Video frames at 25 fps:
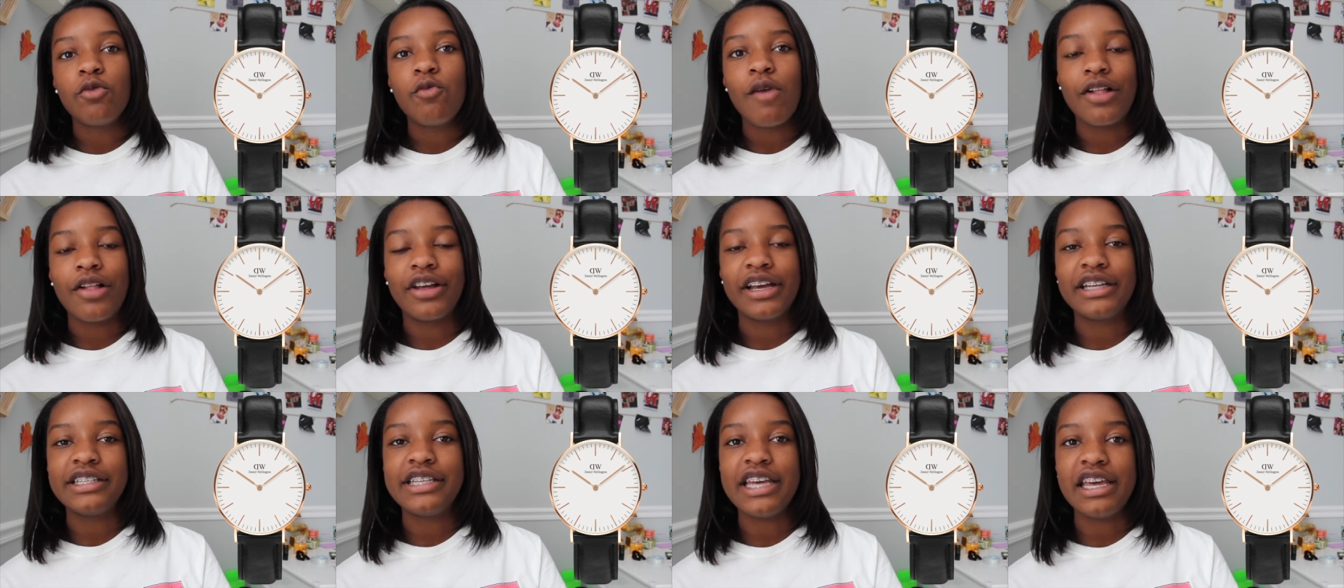
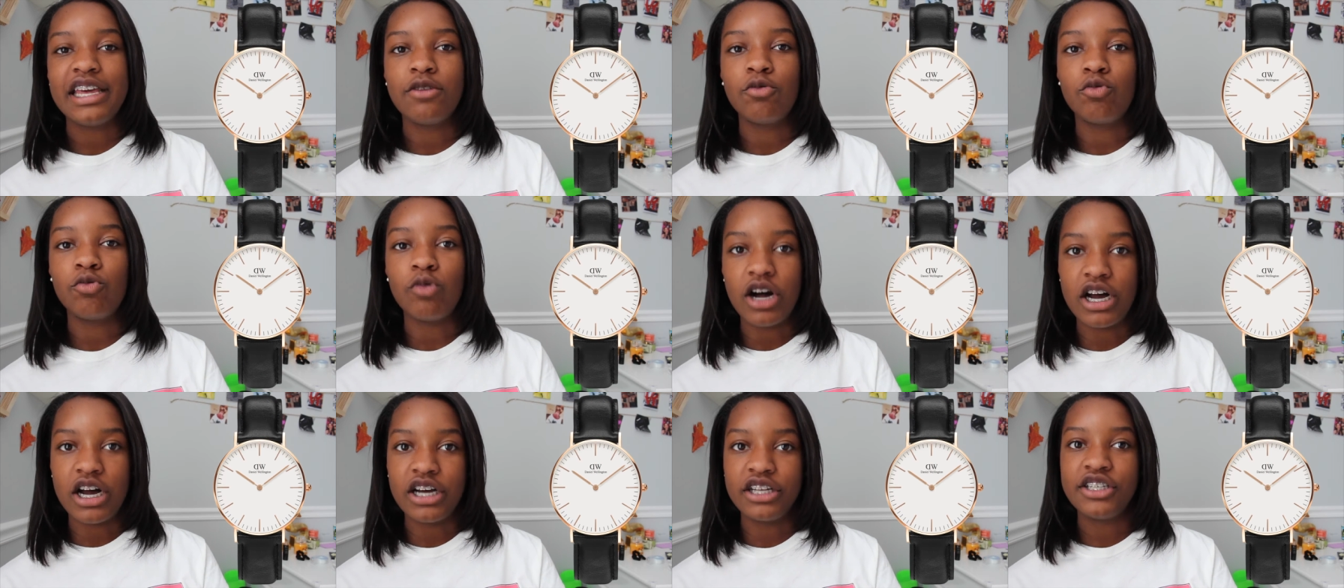
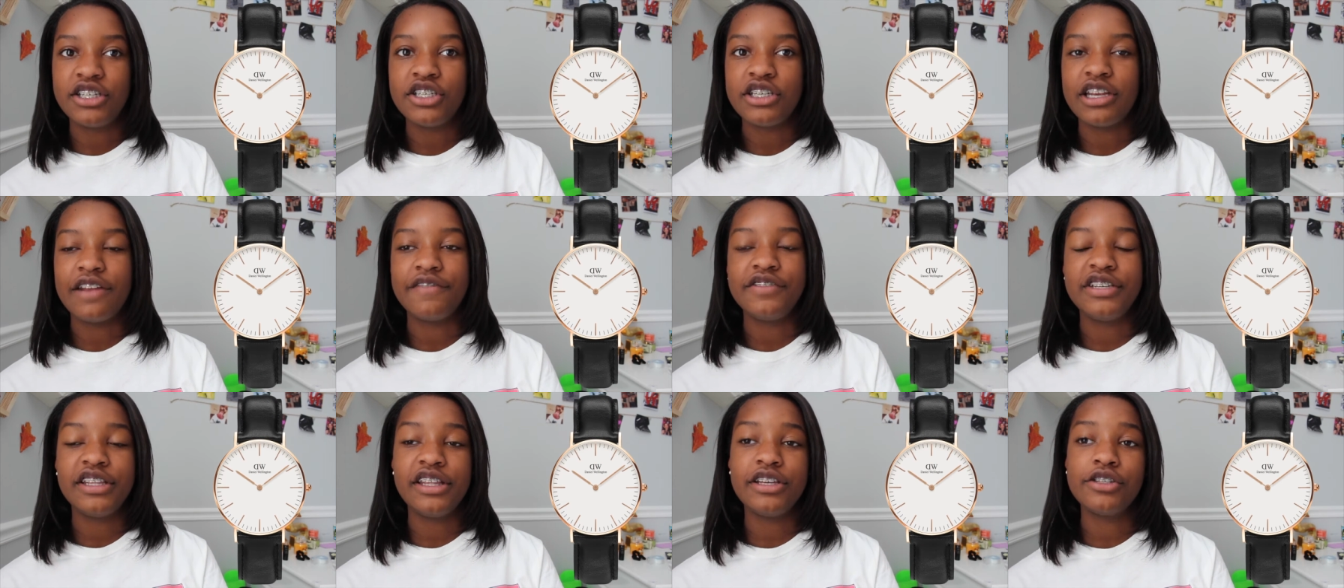Wellington watch.
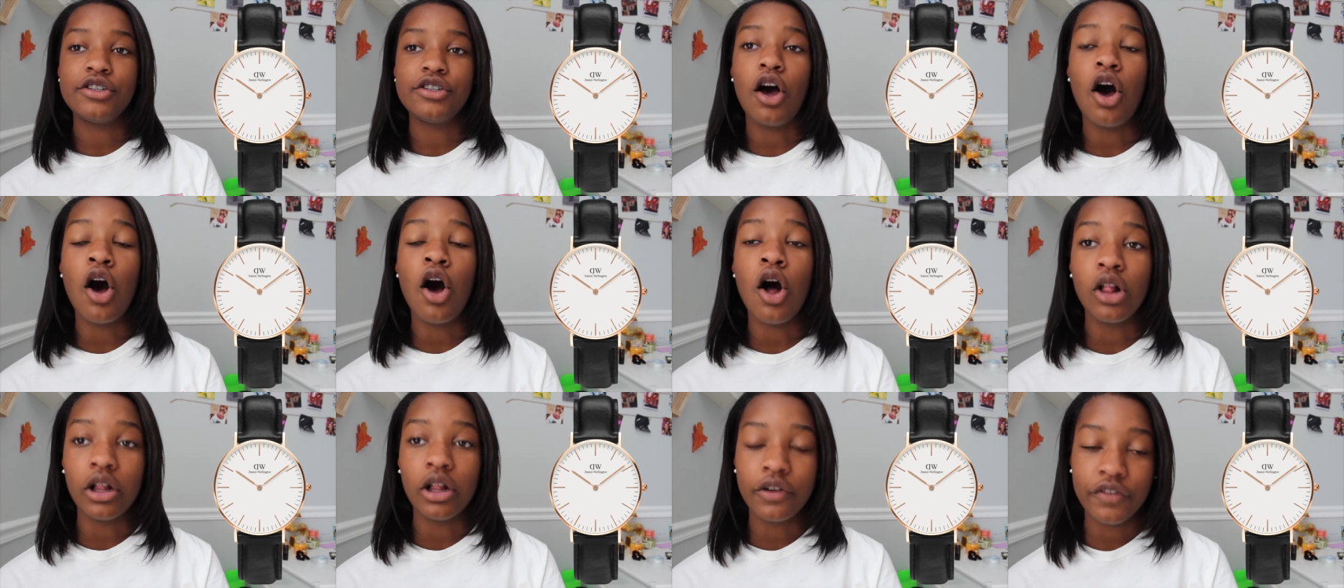And I've seen these
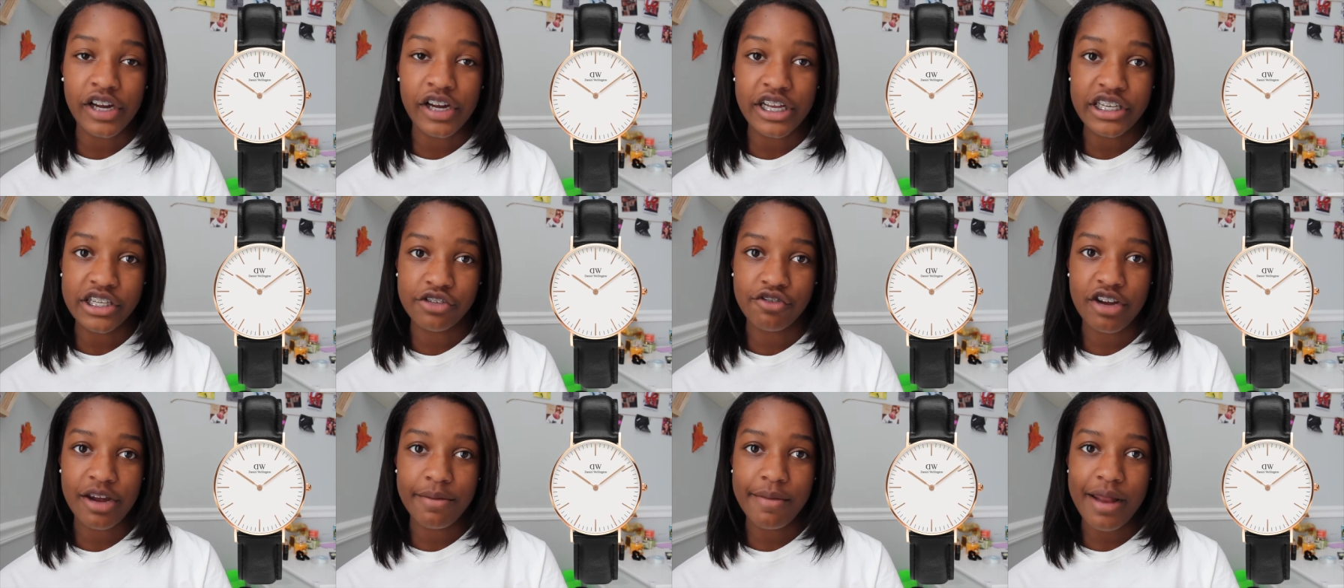all over
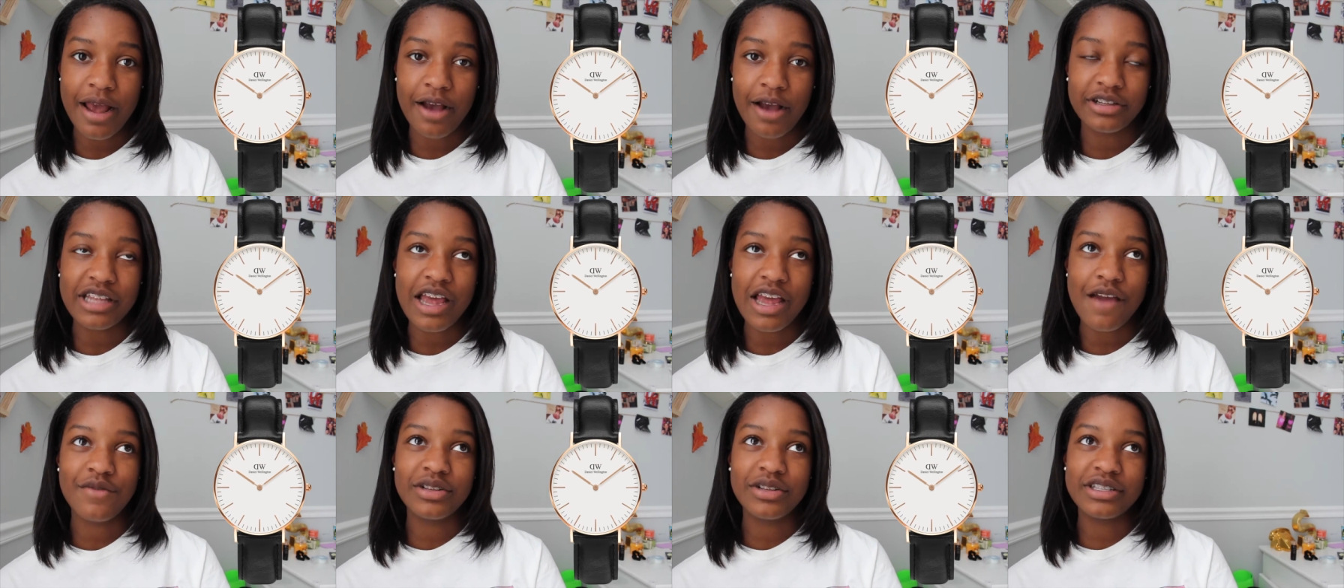Instagram now
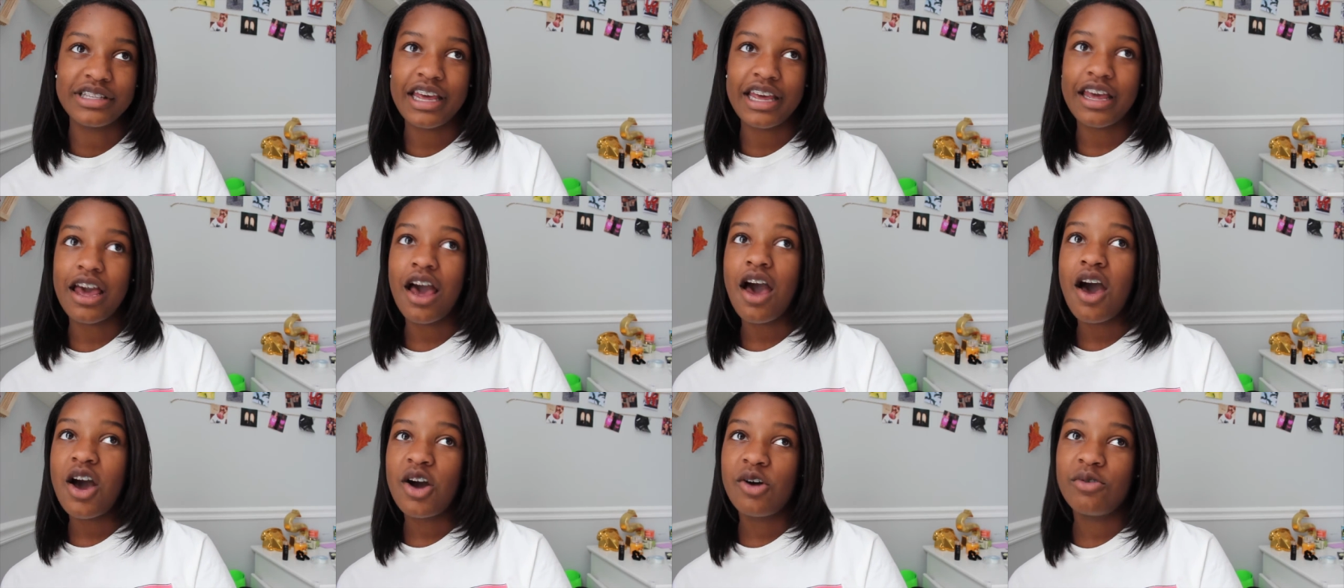because everyone's
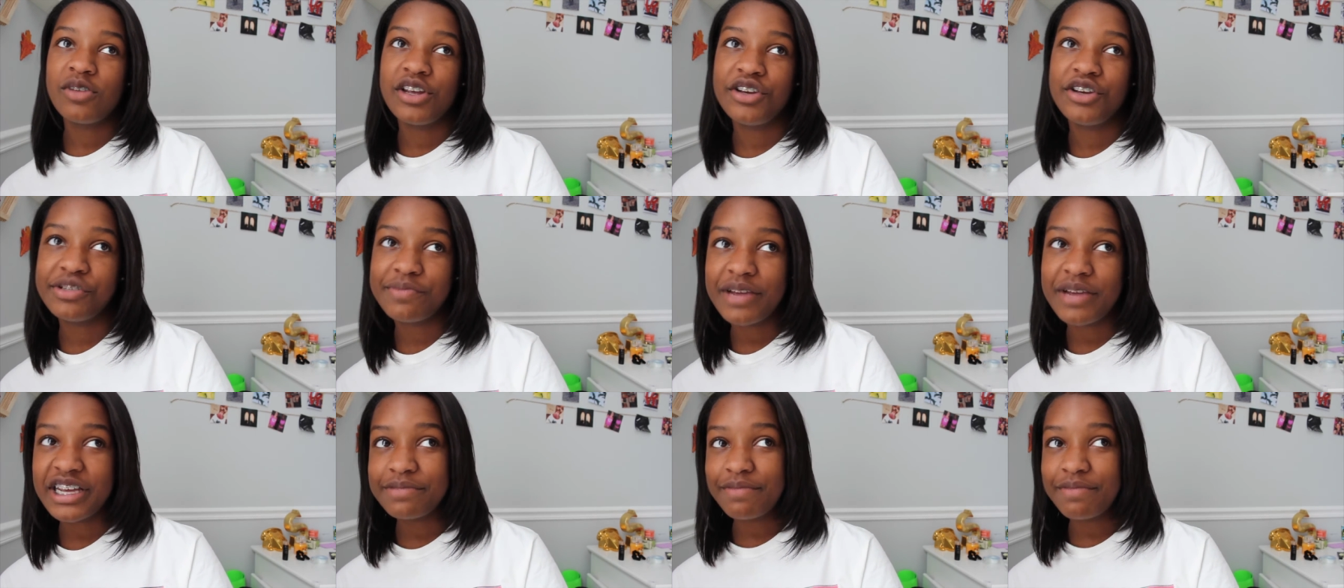like, oh,
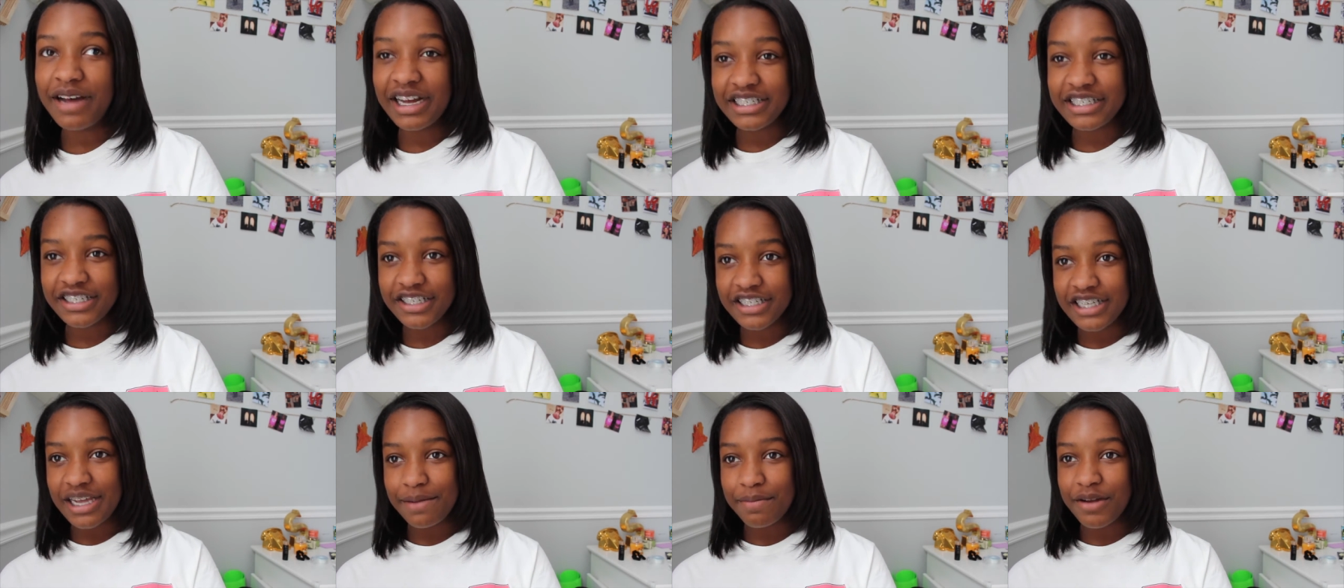use my
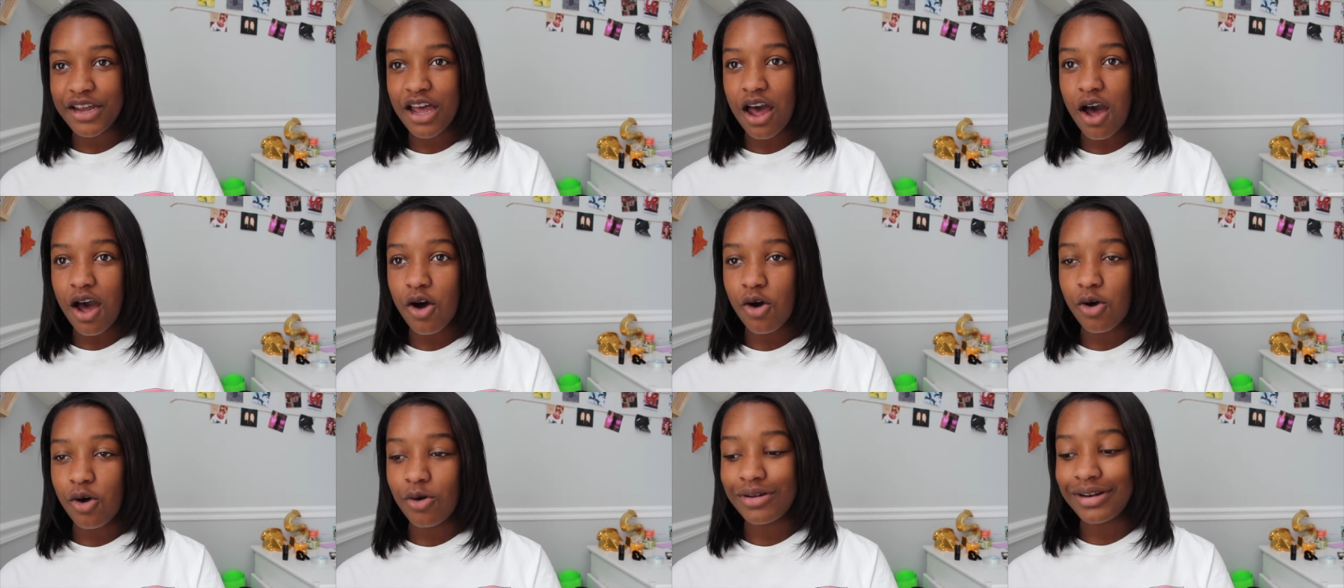sponsorship
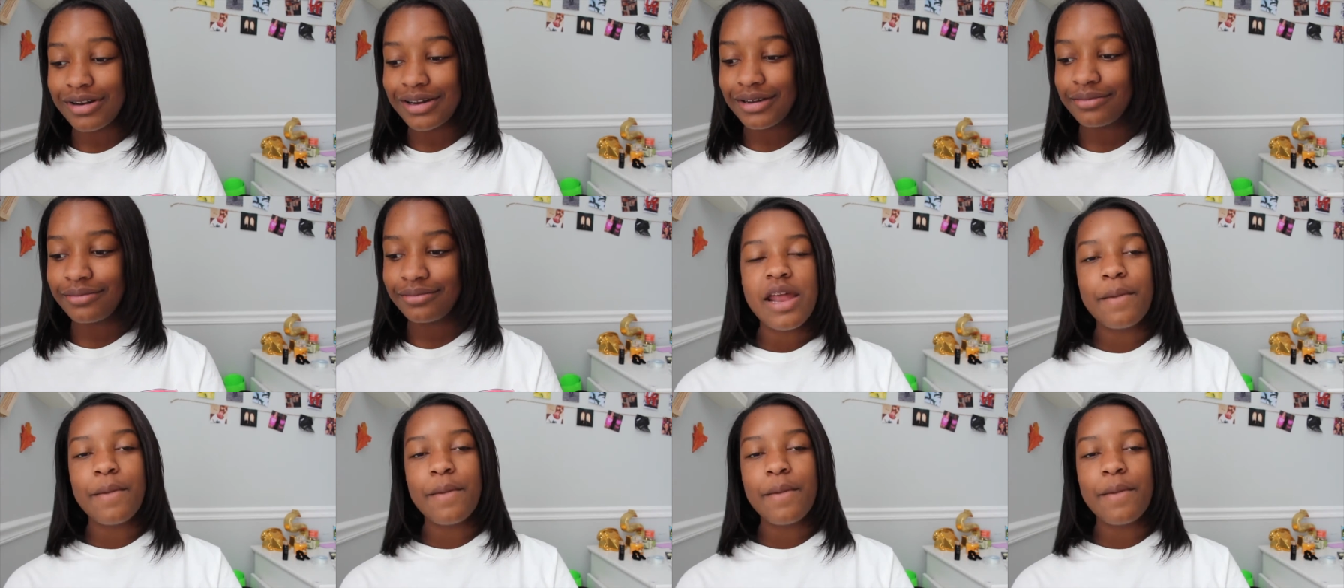code.